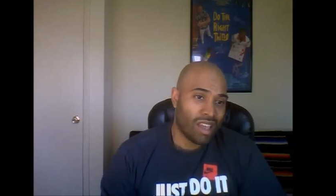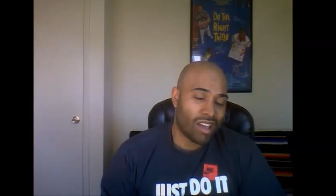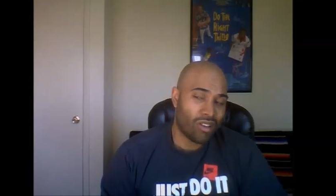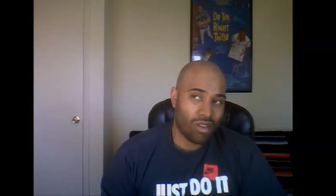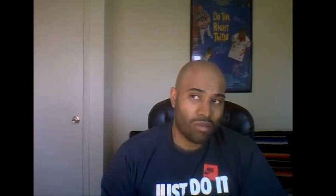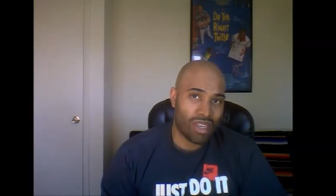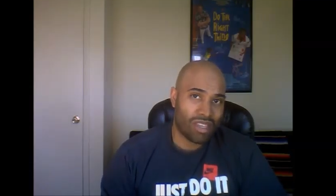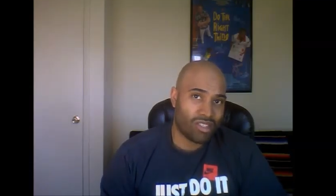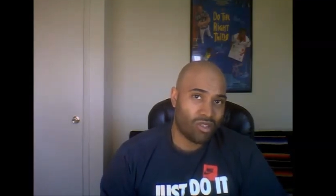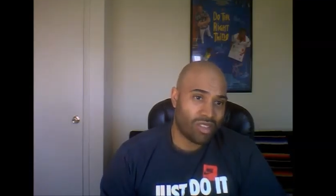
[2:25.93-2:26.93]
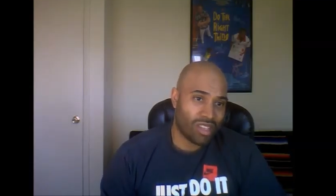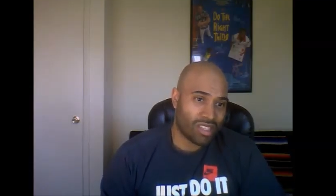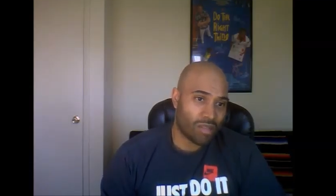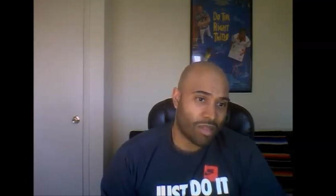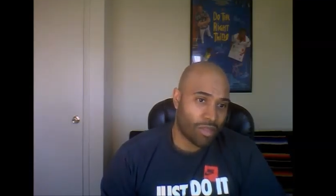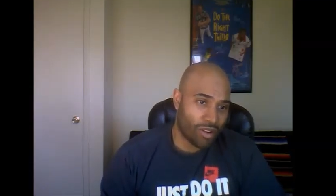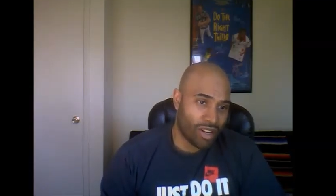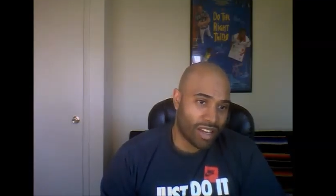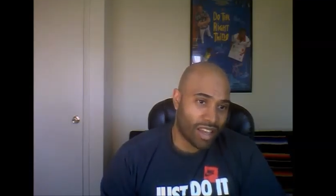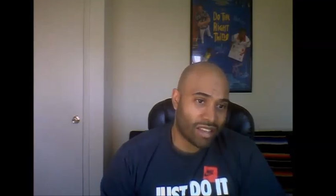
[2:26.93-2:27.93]
I know eBay's new thing's going to be 30
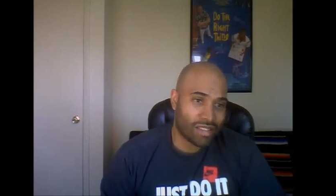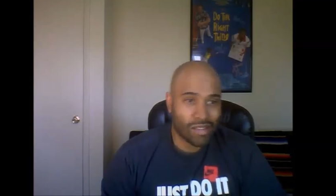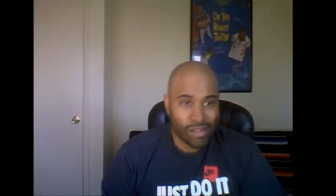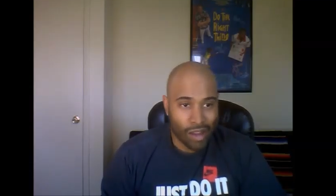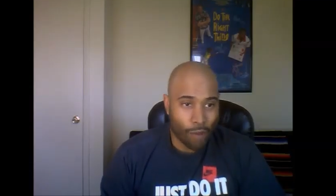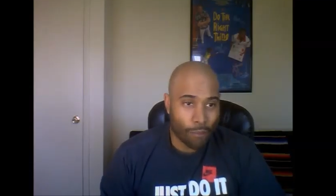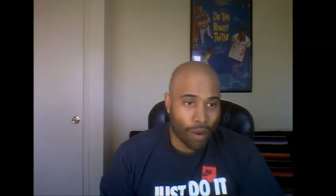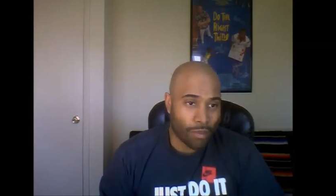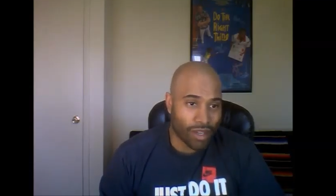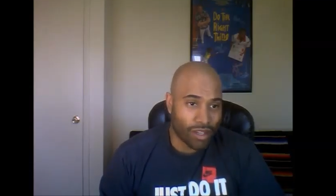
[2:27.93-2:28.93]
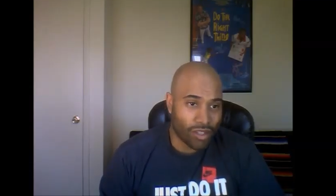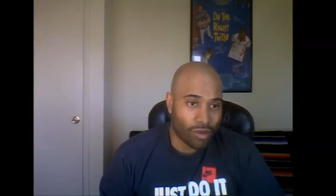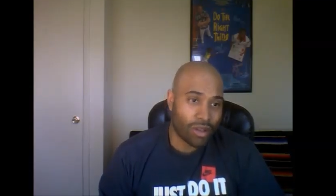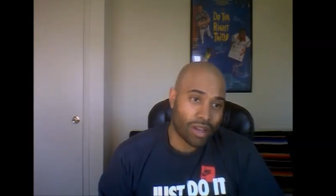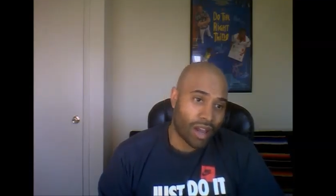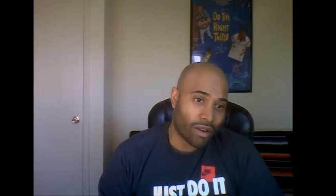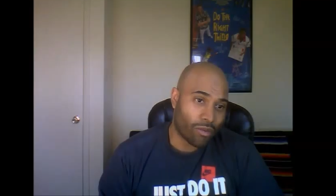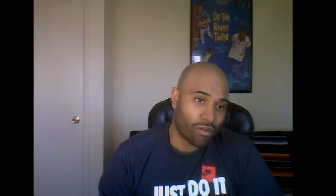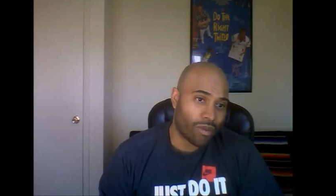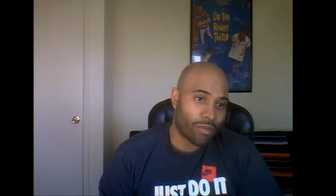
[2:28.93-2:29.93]
days. I'm probably going to do it. I'm
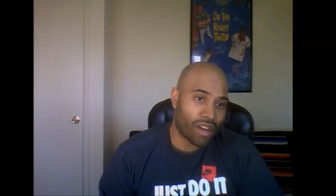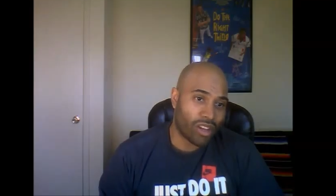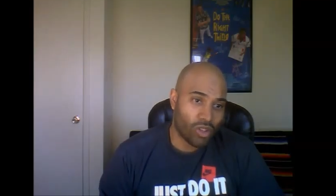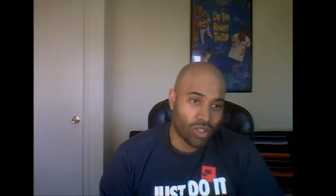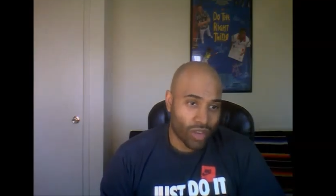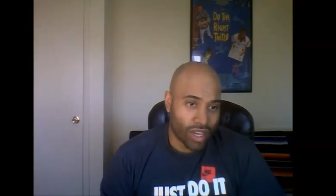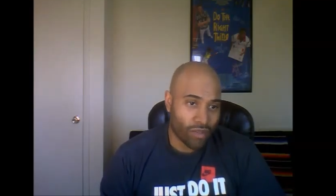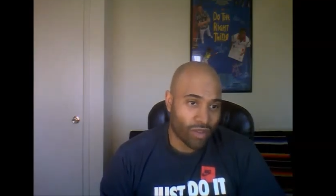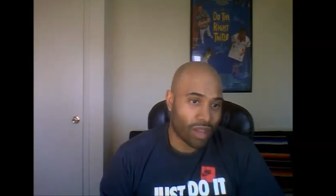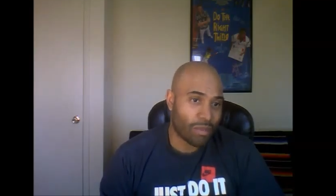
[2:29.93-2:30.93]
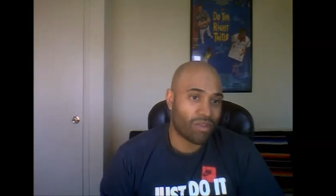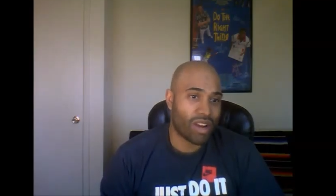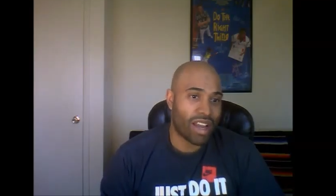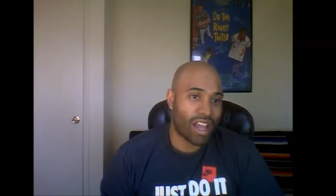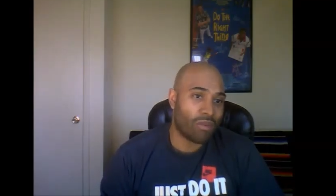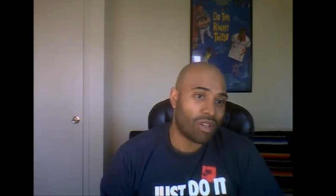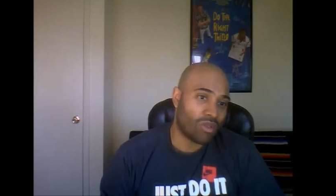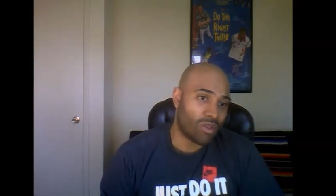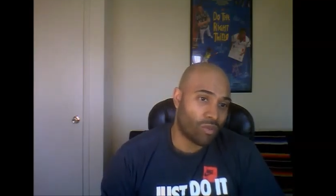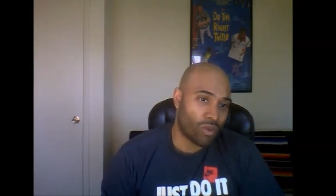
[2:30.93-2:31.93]
not a huge fan of it. I mean, right now I've been
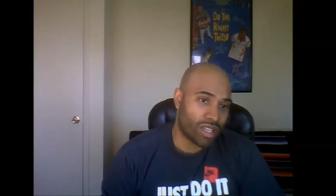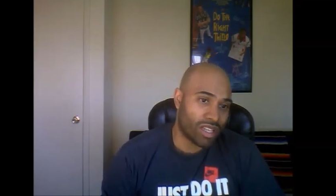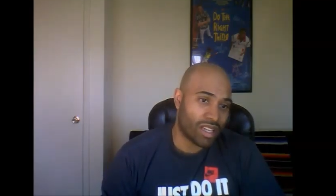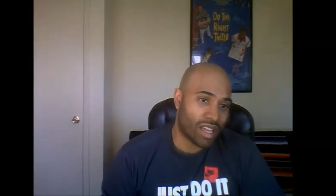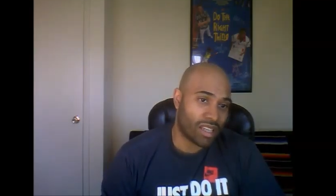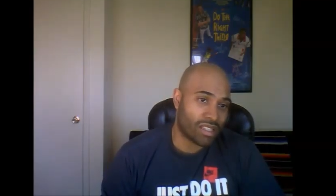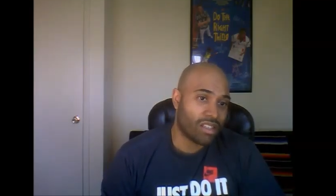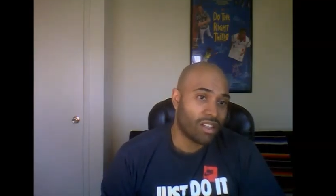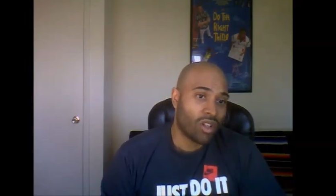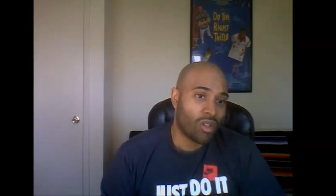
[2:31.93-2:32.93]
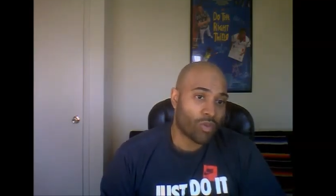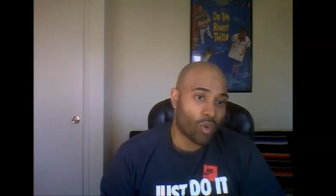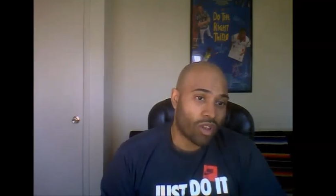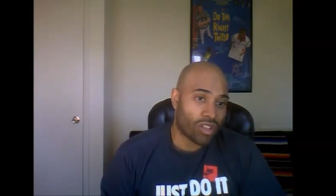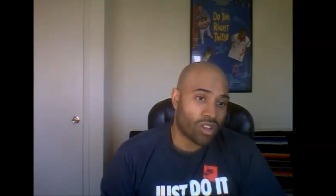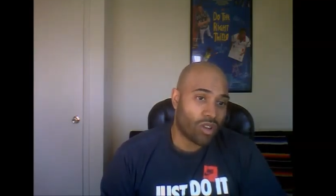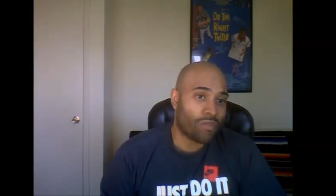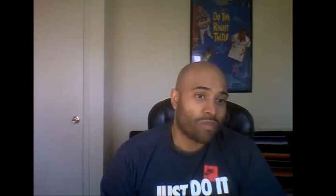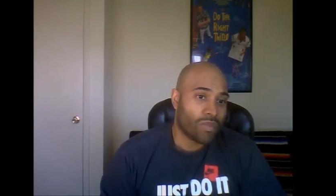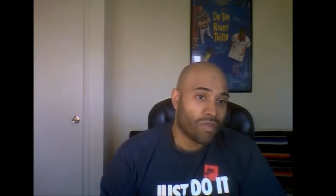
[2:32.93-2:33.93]
doing 14 days. Also,
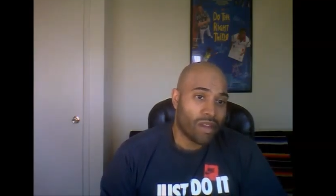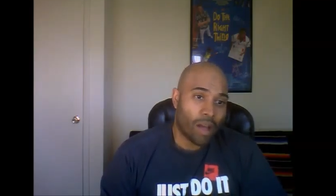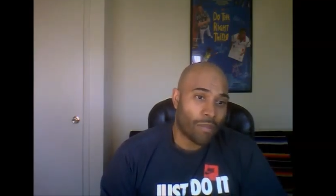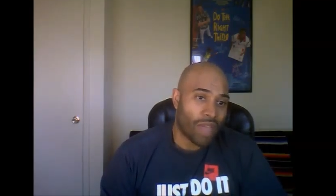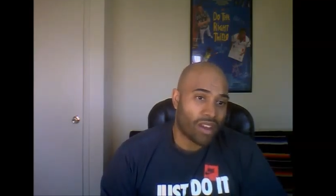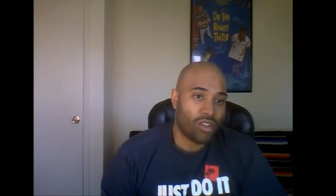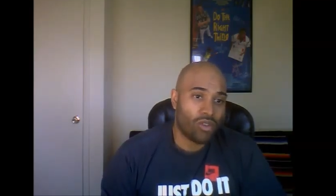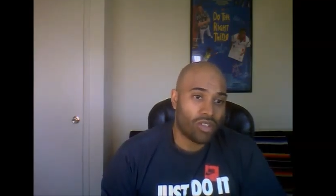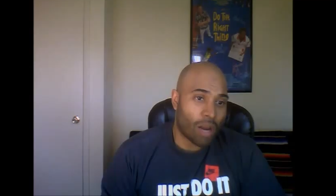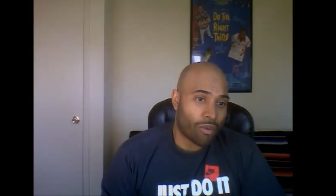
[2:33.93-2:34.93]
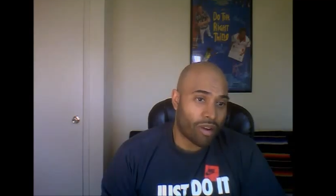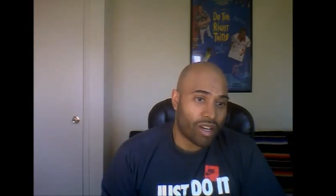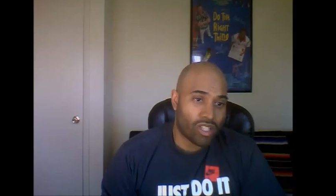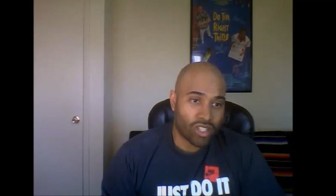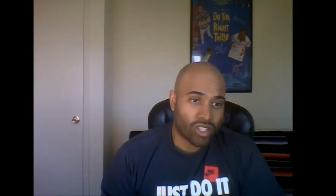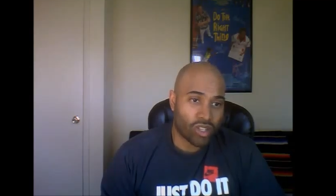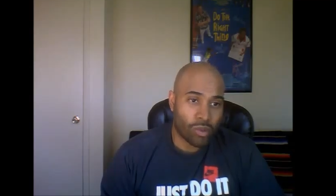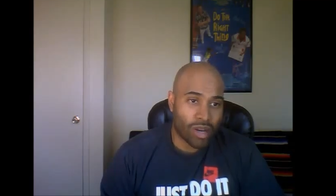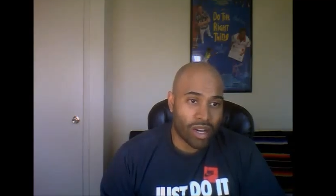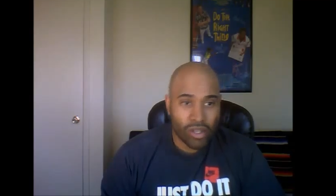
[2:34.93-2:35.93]
I'm not a huge operation, so
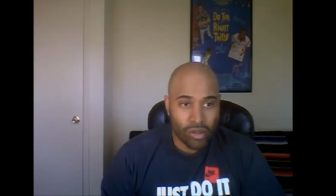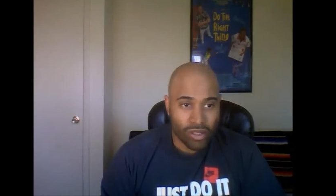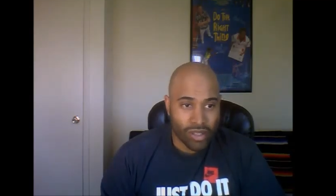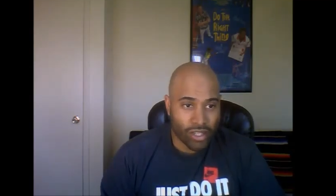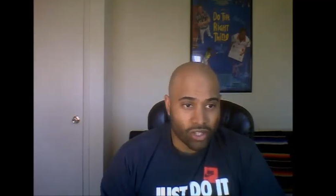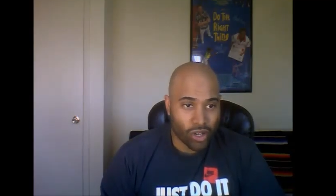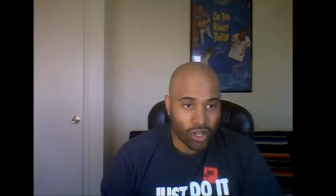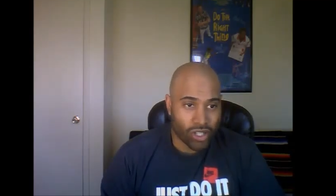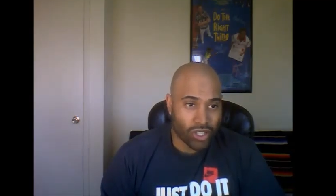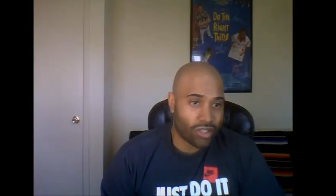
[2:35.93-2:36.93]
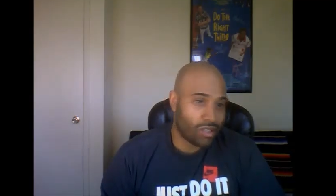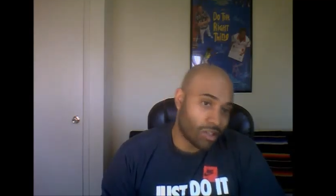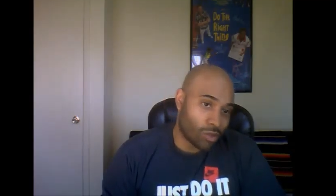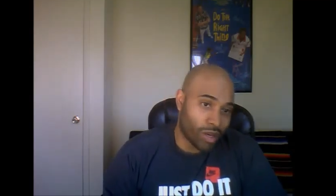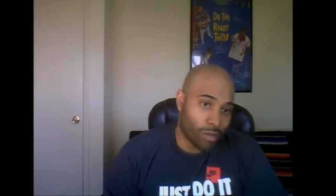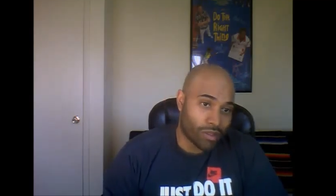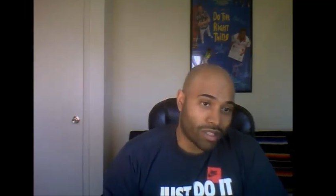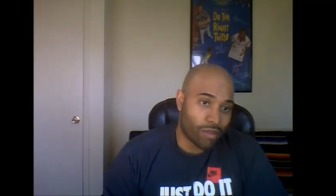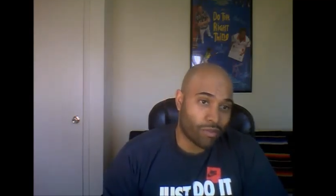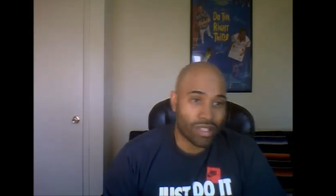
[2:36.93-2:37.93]
what I do is I charge the 20%
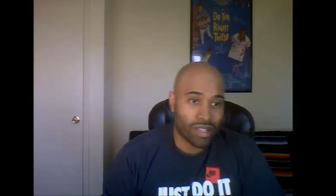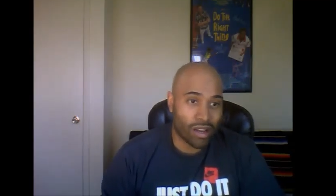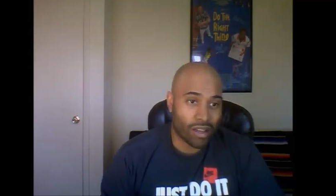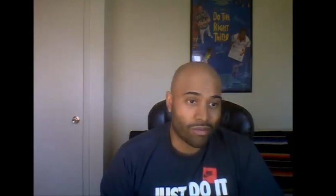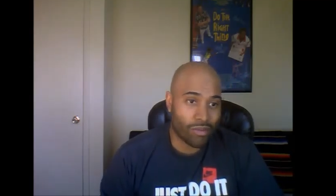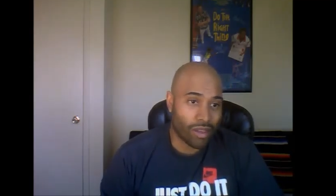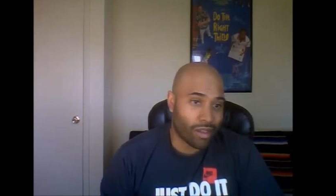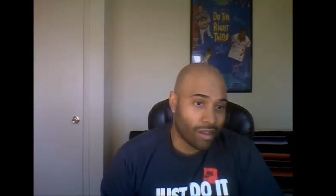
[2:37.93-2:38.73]
restocking fee.